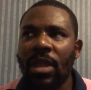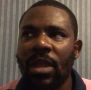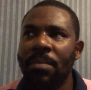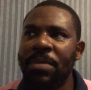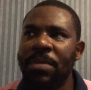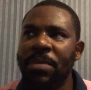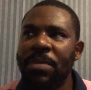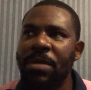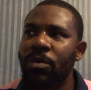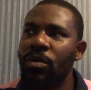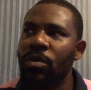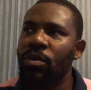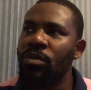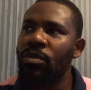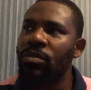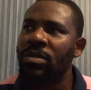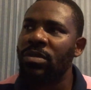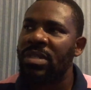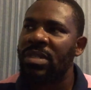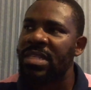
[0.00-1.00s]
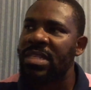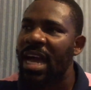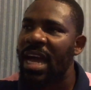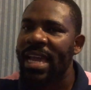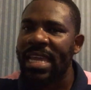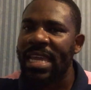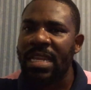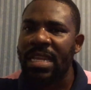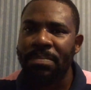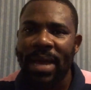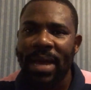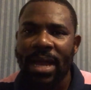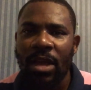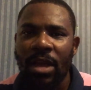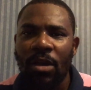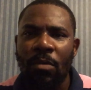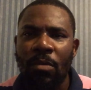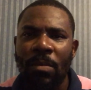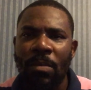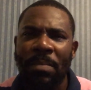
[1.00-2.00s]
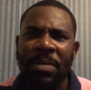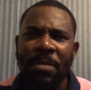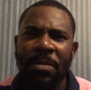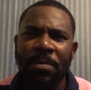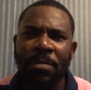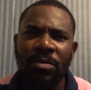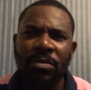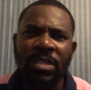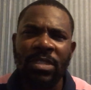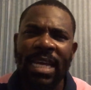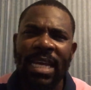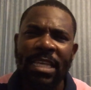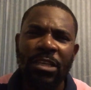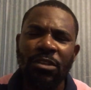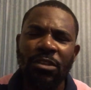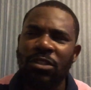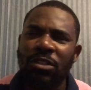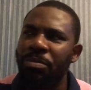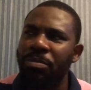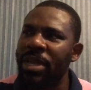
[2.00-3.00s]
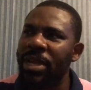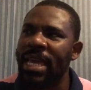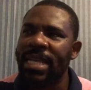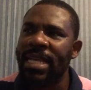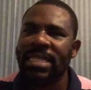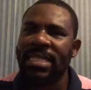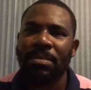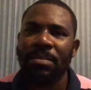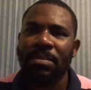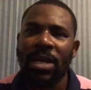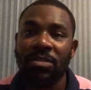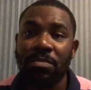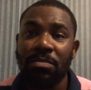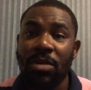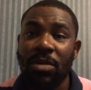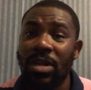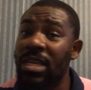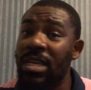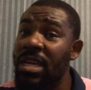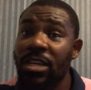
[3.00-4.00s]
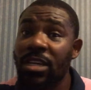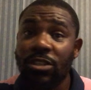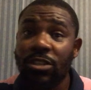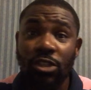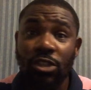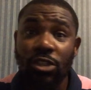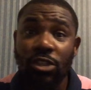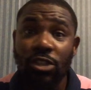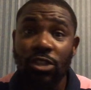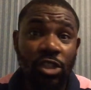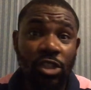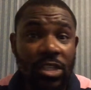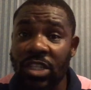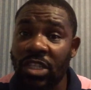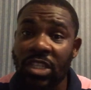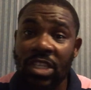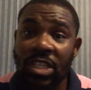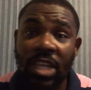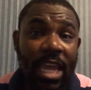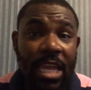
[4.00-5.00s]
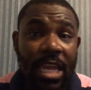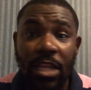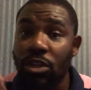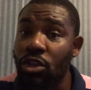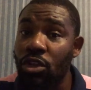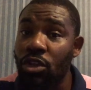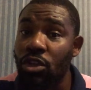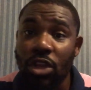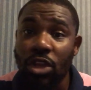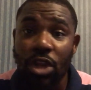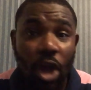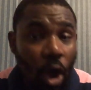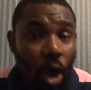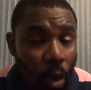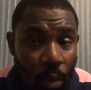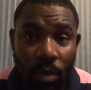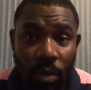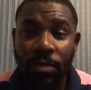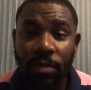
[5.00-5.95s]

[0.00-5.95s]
people dying back home and people telling you to bring X amount of money, just say no.